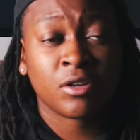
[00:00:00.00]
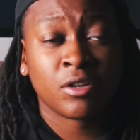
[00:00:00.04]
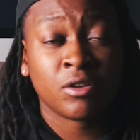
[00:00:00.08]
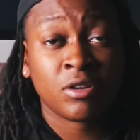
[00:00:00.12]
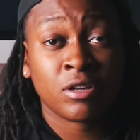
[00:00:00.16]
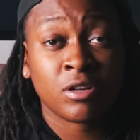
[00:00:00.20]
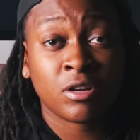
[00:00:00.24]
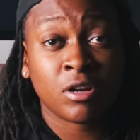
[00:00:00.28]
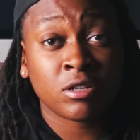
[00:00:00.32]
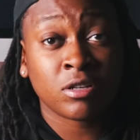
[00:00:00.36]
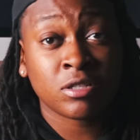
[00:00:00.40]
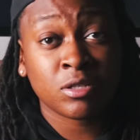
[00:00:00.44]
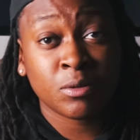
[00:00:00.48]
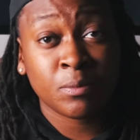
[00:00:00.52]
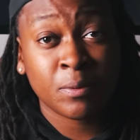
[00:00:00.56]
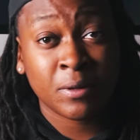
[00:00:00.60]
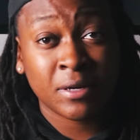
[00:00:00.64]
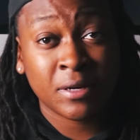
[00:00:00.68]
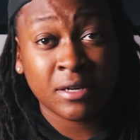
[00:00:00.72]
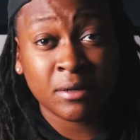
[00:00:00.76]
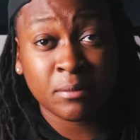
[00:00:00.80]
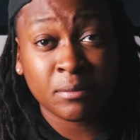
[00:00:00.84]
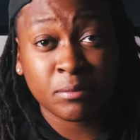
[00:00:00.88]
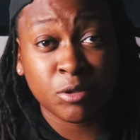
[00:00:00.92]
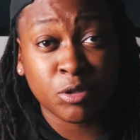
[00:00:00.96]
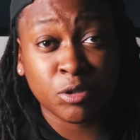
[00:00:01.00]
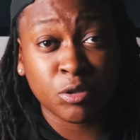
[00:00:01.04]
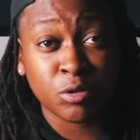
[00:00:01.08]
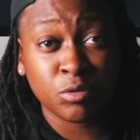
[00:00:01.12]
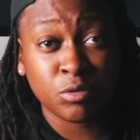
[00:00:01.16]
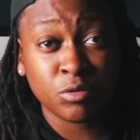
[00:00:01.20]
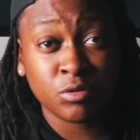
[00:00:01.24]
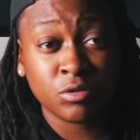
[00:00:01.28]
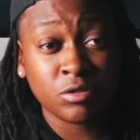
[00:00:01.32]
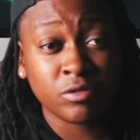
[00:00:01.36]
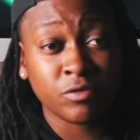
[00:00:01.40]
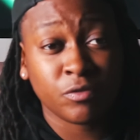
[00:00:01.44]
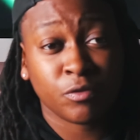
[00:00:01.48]
You could also pick it up
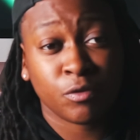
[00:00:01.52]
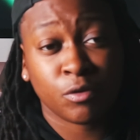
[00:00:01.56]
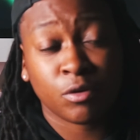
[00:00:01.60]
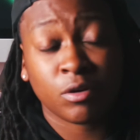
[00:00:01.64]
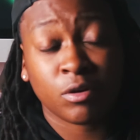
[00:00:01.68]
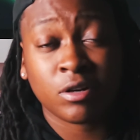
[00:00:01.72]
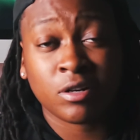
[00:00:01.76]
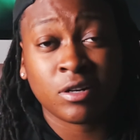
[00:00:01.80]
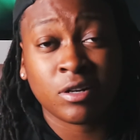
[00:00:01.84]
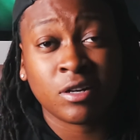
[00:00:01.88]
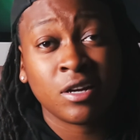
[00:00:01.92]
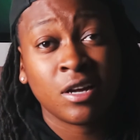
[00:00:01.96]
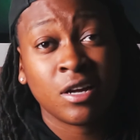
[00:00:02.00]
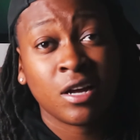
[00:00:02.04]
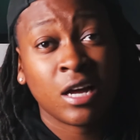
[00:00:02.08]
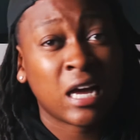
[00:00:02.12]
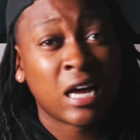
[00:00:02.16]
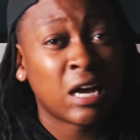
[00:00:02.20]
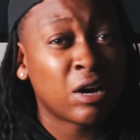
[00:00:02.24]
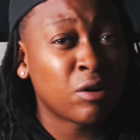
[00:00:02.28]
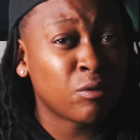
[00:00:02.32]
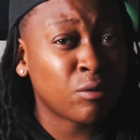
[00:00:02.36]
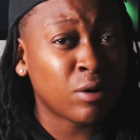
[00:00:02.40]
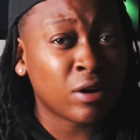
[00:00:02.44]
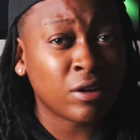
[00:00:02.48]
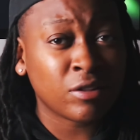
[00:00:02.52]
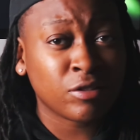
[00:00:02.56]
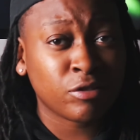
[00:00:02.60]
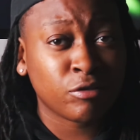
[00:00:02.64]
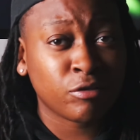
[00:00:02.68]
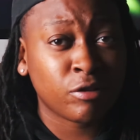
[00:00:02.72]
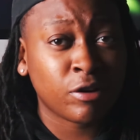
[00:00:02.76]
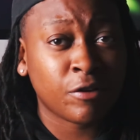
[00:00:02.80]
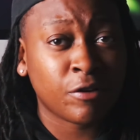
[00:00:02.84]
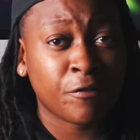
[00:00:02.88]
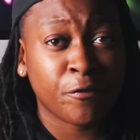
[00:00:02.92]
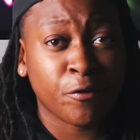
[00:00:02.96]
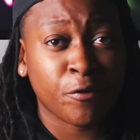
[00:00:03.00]
used for around
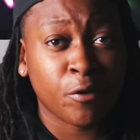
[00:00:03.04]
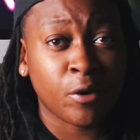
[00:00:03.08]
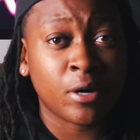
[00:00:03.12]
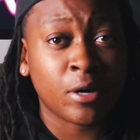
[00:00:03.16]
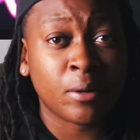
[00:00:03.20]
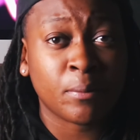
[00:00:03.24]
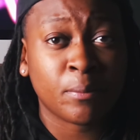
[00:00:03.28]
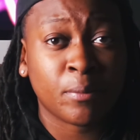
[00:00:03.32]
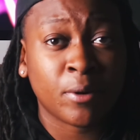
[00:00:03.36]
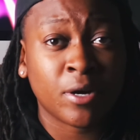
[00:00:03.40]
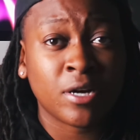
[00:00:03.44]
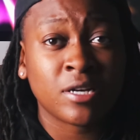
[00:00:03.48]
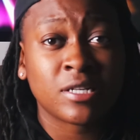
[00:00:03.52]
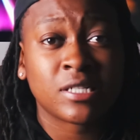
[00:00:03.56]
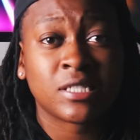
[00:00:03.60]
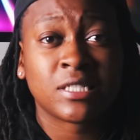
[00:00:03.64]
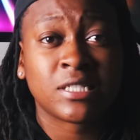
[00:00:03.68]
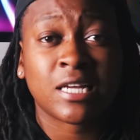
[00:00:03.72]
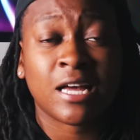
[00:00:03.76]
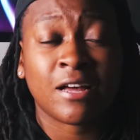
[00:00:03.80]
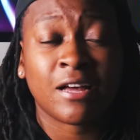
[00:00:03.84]
$300 or $400.